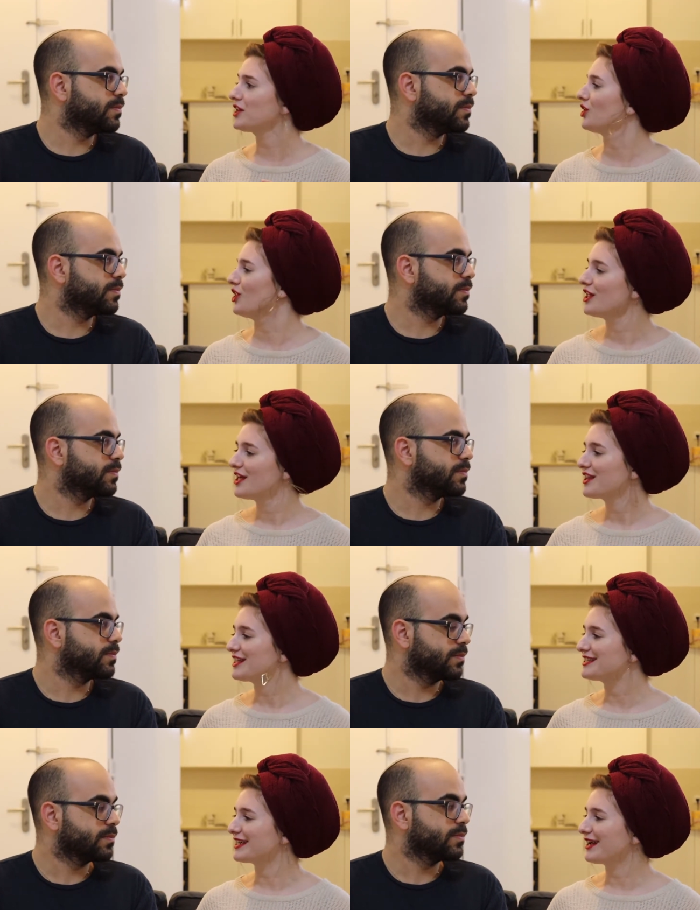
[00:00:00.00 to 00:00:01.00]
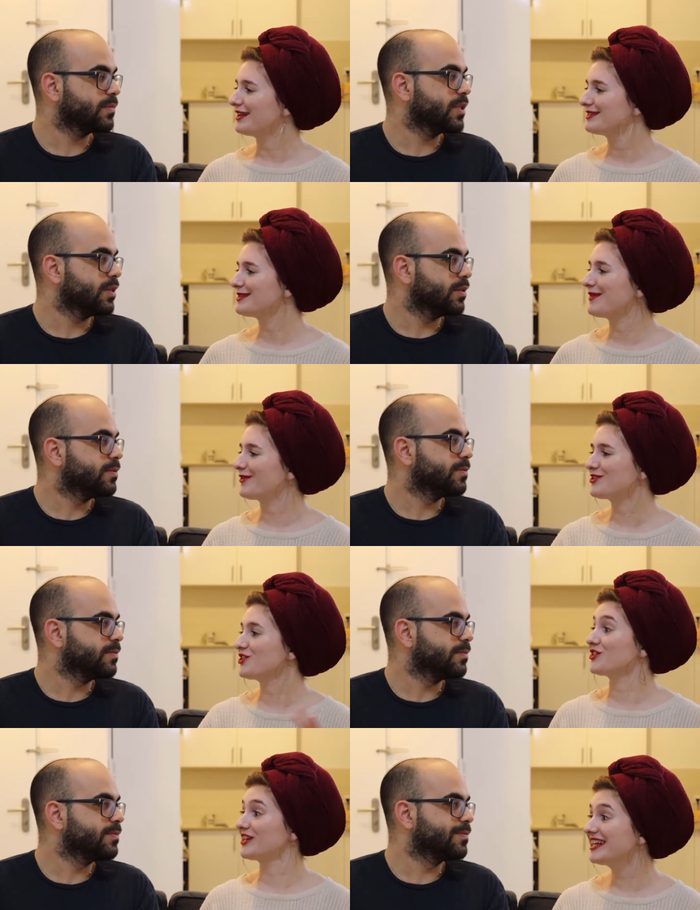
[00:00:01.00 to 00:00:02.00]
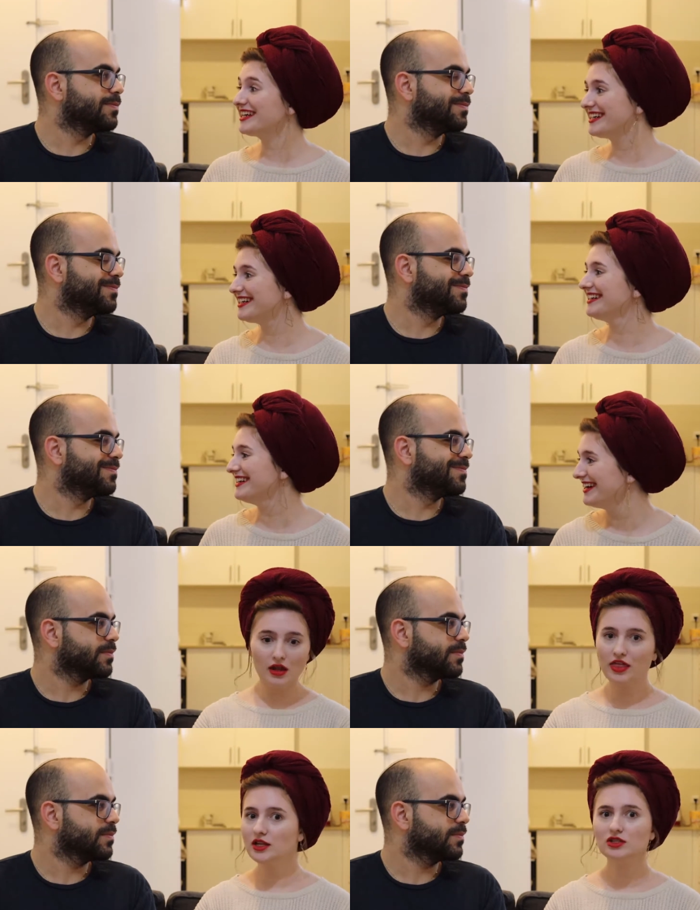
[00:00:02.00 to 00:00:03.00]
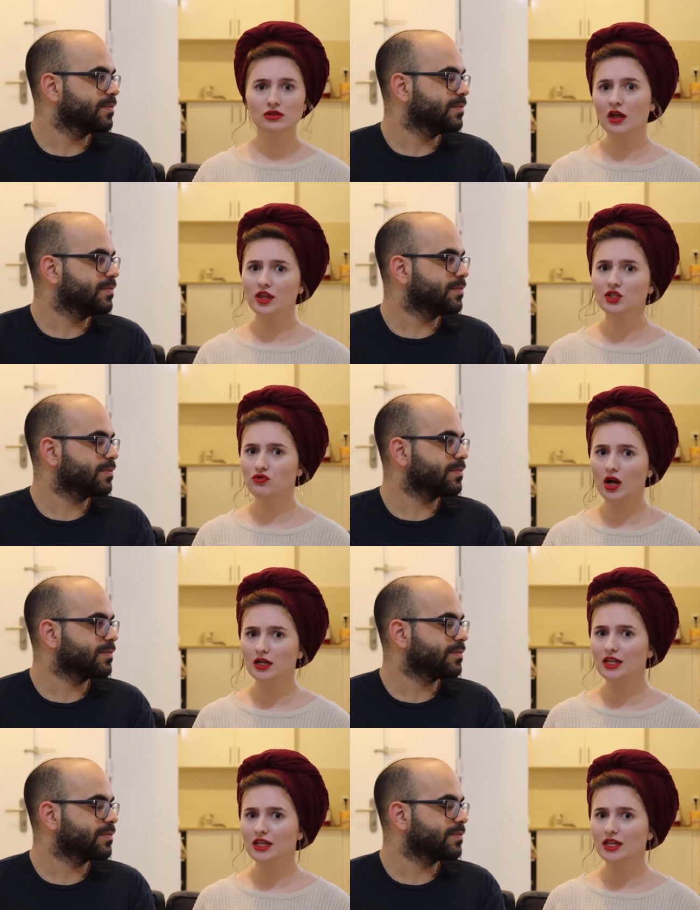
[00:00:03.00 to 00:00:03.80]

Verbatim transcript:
Speaker 1: kettle that's like it's about to shriek. nothing's wrong,